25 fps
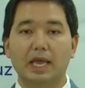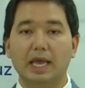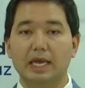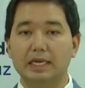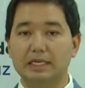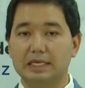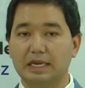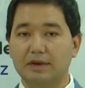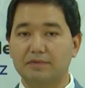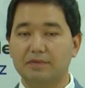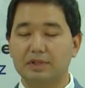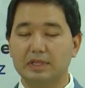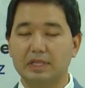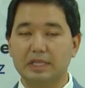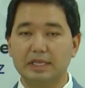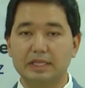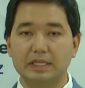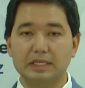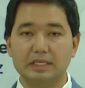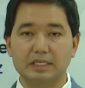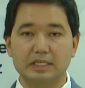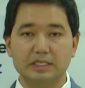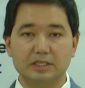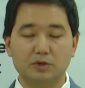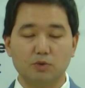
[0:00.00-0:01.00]
And definitely
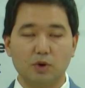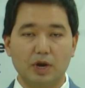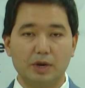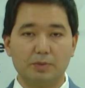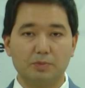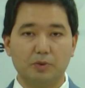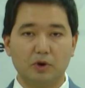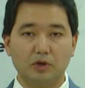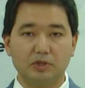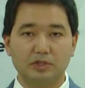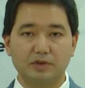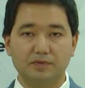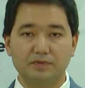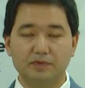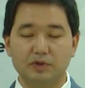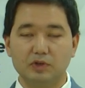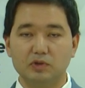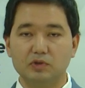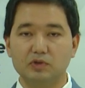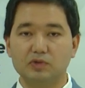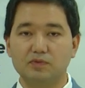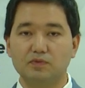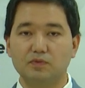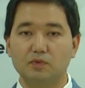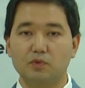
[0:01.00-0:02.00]
this is quite positive
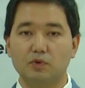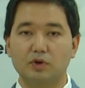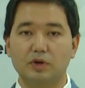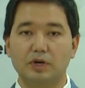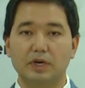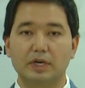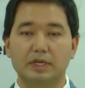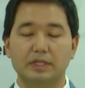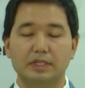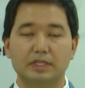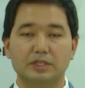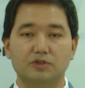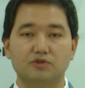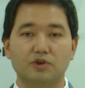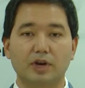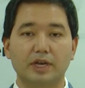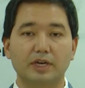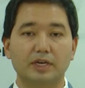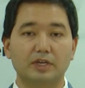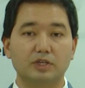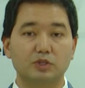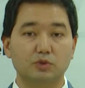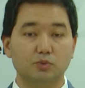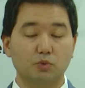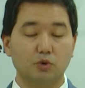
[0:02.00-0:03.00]
news for the
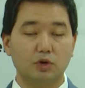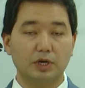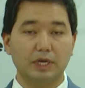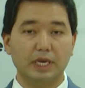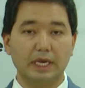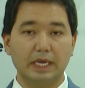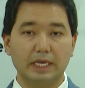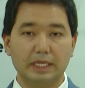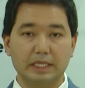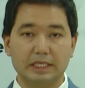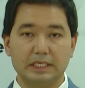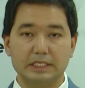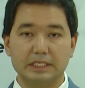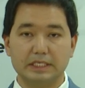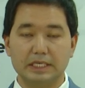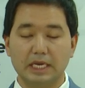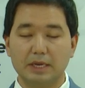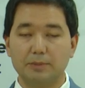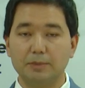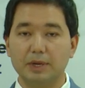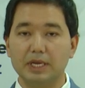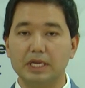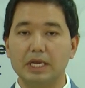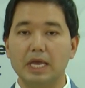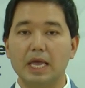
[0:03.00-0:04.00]
traders working in this
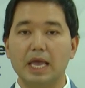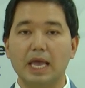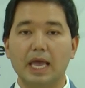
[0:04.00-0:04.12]
segment,